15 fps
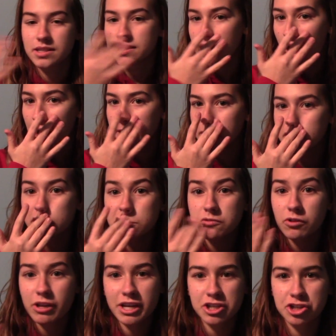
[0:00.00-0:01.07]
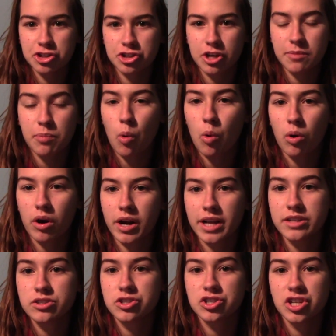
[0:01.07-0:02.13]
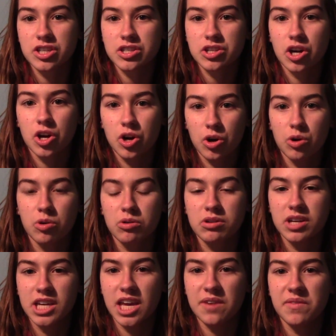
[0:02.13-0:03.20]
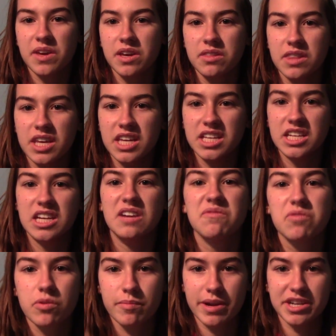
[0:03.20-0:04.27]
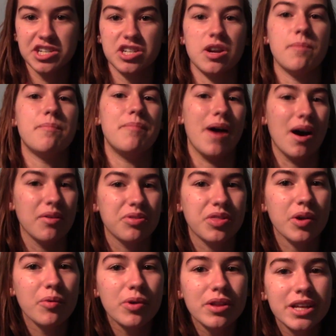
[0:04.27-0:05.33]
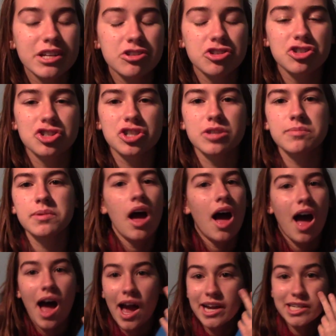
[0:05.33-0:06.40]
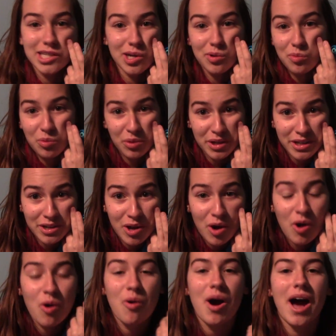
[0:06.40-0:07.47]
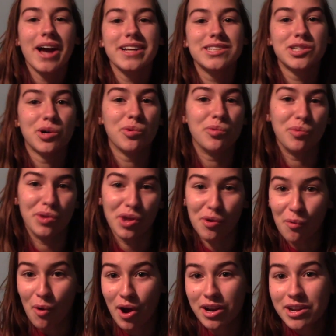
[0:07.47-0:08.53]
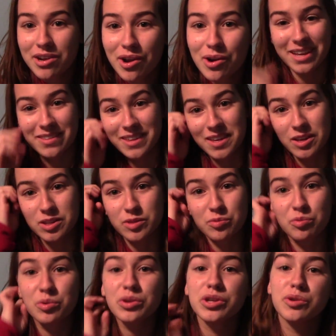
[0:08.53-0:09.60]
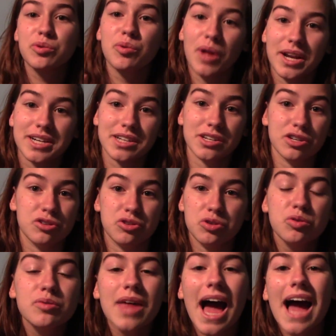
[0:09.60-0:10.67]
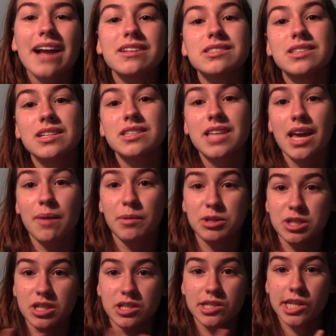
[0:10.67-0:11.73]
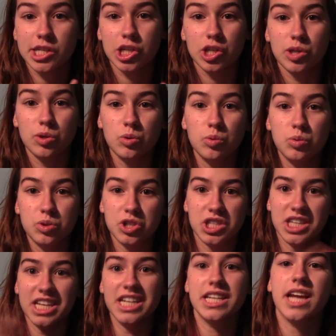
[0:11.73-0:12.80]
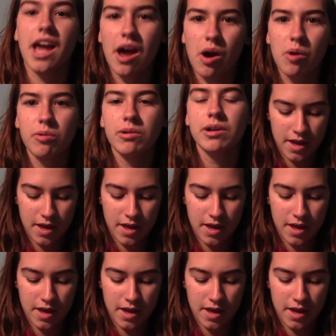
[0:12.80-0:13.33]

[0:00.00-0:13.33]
Schuyler's relationship or it's just her giving the information about their relationship. I don't really know. I don't really want to know. I think it's a really cool idea to do that since Hamilton is such a huge thing now.